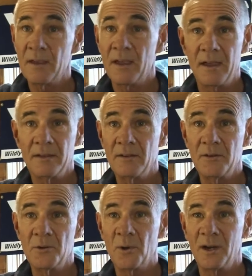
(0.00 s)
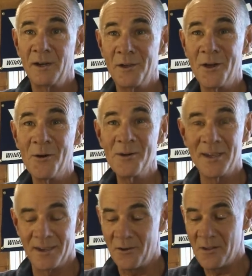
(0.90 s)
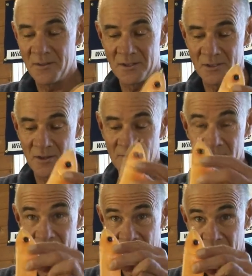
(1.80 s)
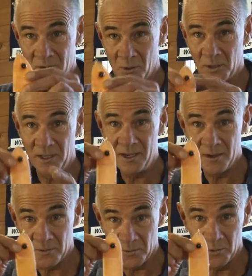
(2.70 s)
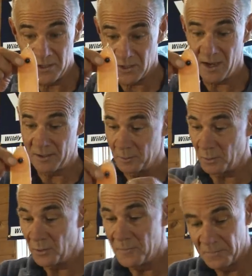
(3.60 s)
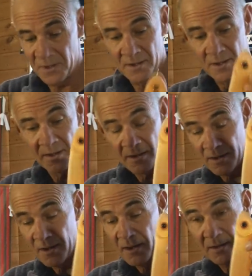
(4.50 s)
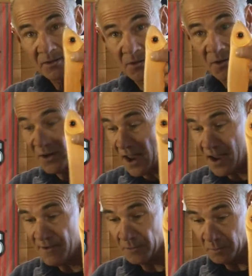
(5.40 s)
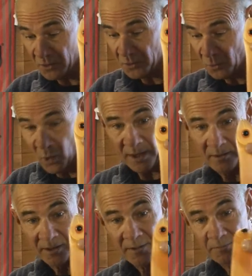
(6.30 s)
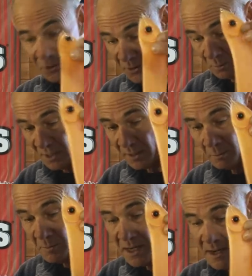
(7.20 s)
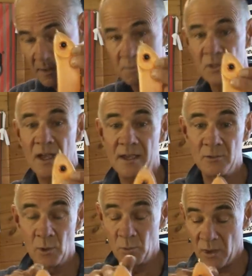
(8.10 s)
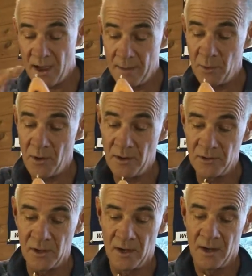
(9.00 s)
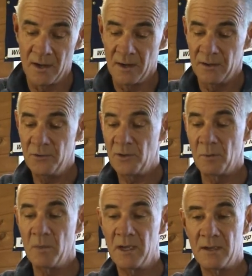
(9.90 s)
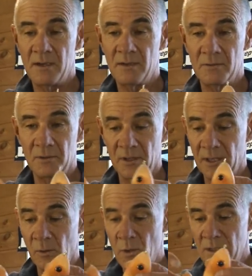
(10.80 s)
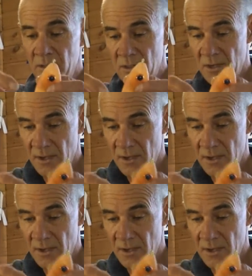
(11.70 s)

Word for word: and you're ready to go again. All this stuff is totally recyclable. So there you have it, Mr. Whiggley. You can make a medium-sized one with eyeballs. You can make little ones.